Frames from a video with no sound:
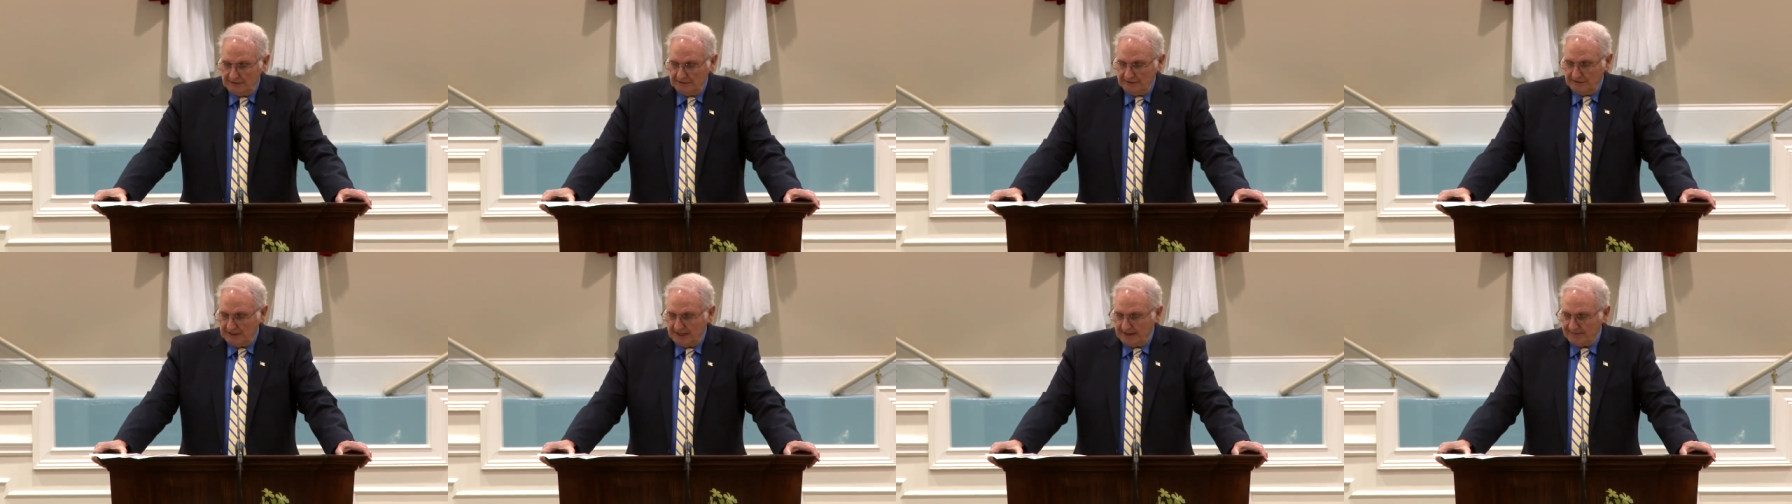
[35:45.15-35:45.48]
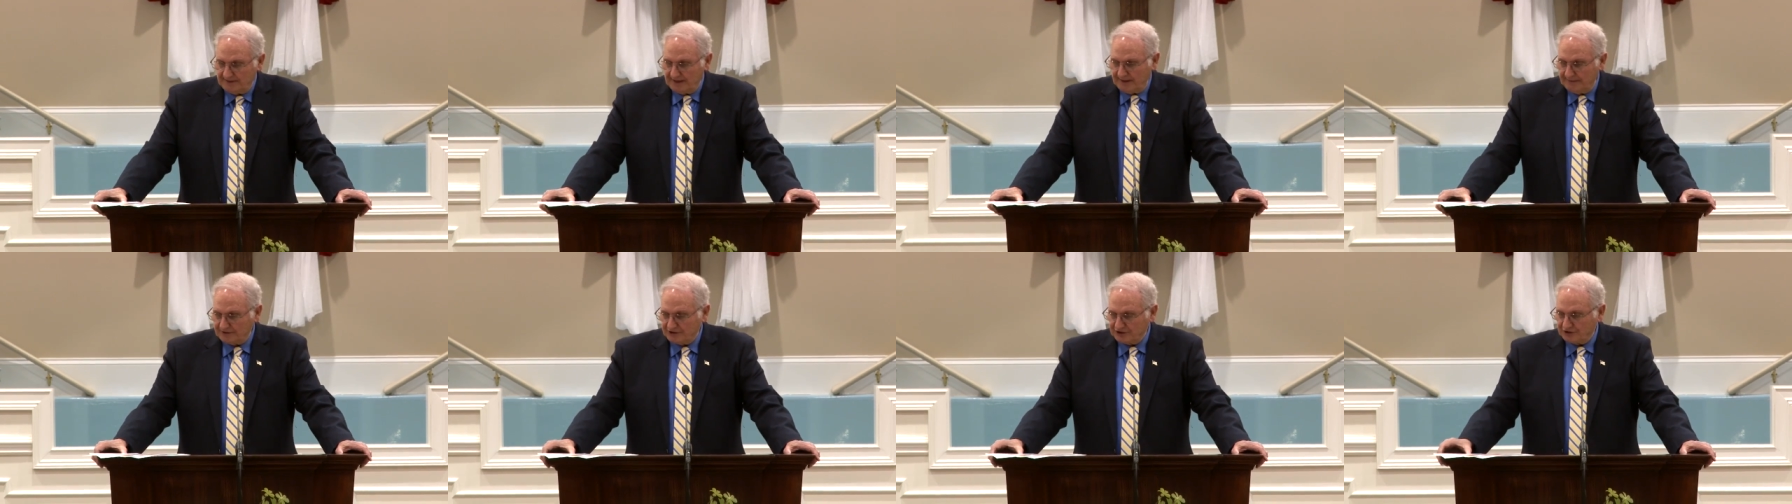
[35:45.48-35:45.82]
You'd
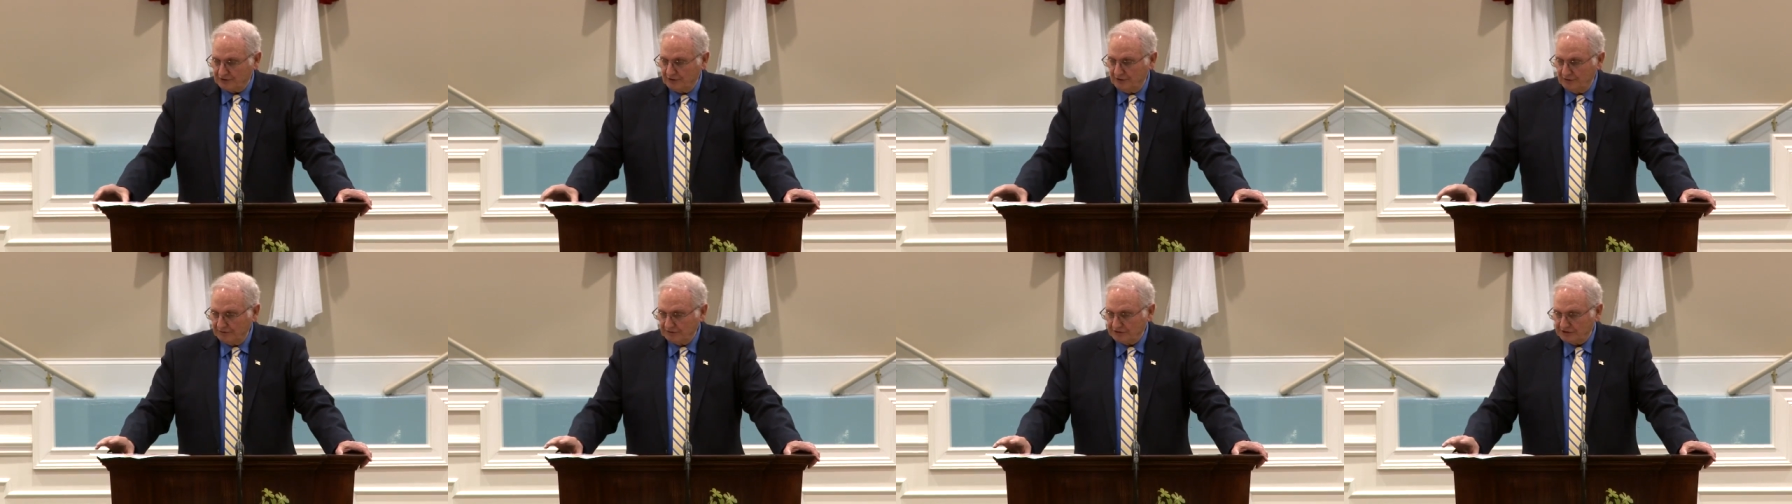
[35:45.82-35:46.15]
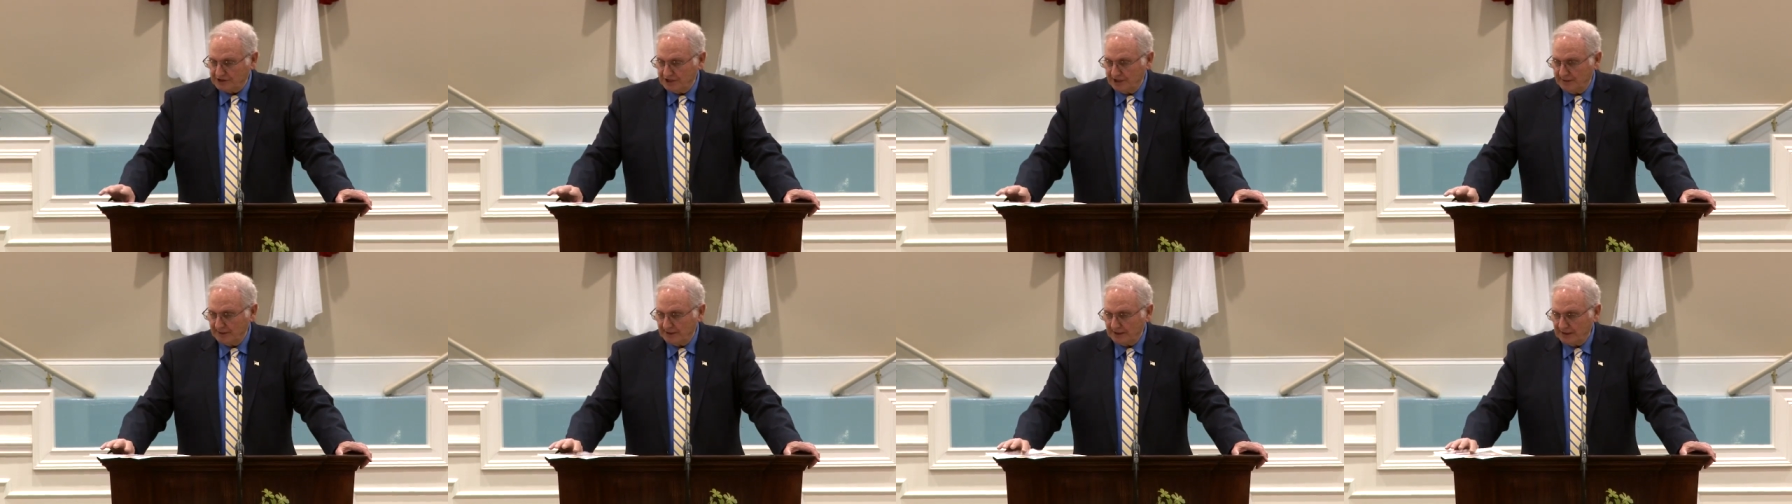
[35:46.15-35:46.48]
have to have a strong
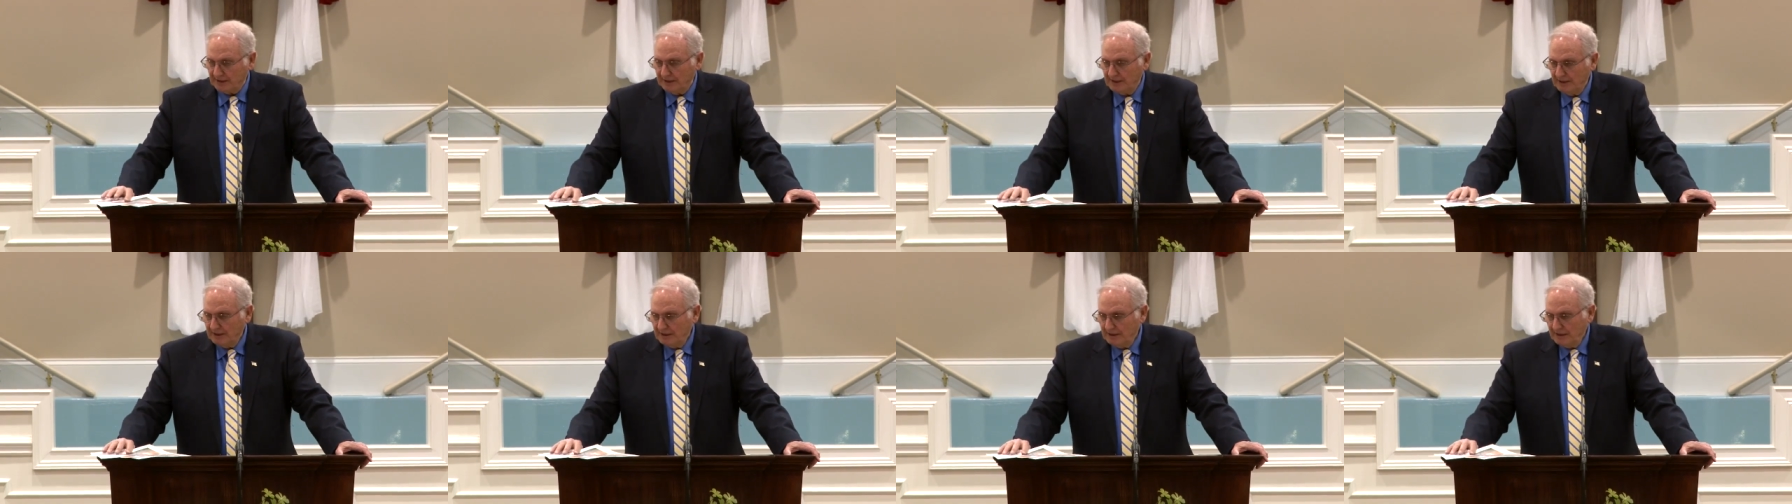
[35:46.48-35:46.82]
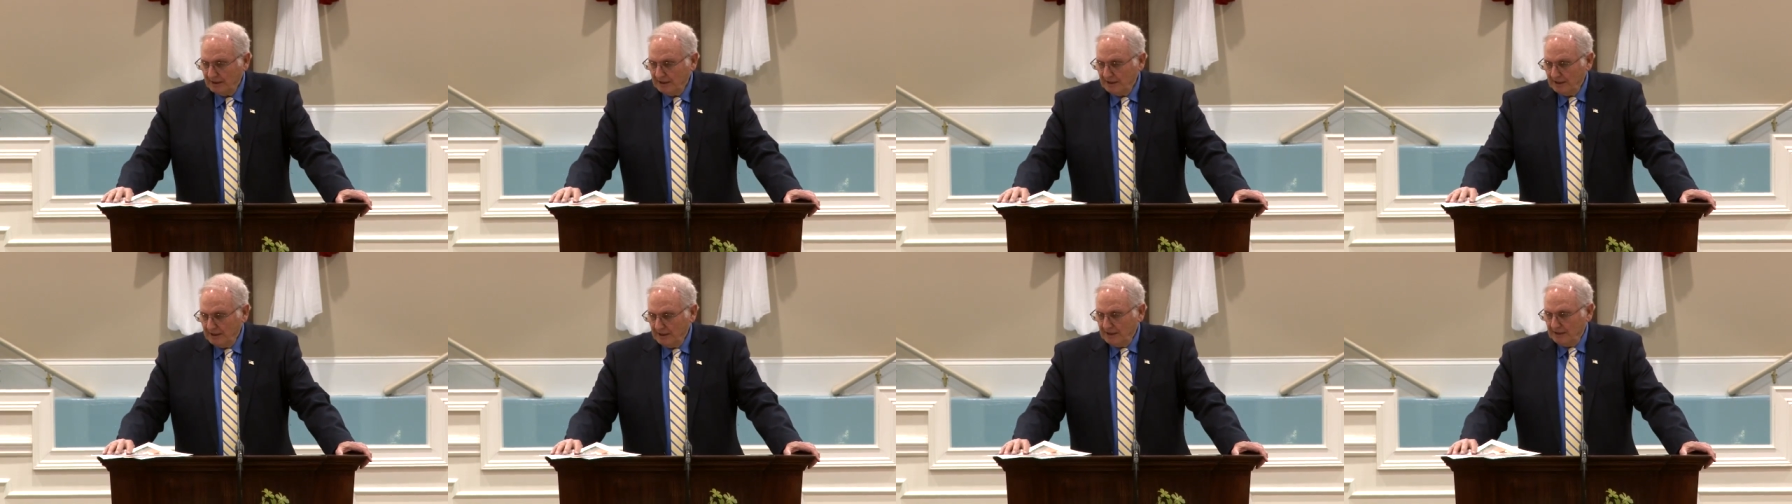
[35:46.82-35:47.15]
stomach
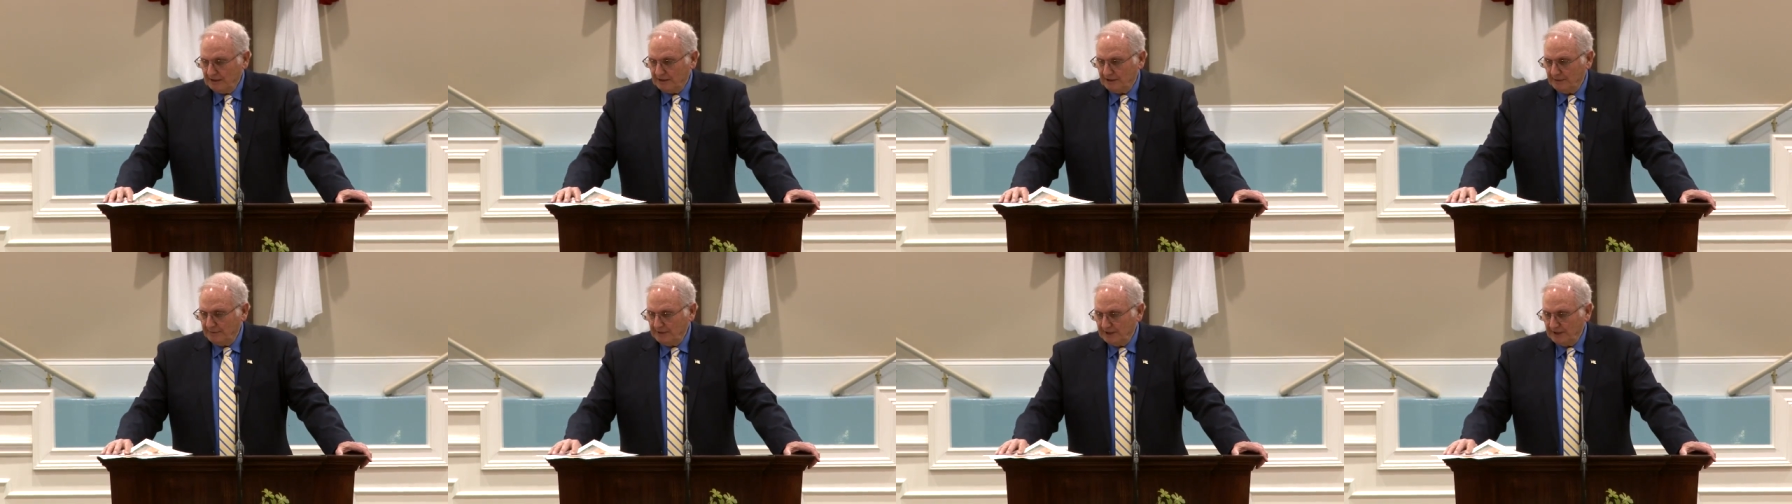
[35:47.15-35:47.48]
to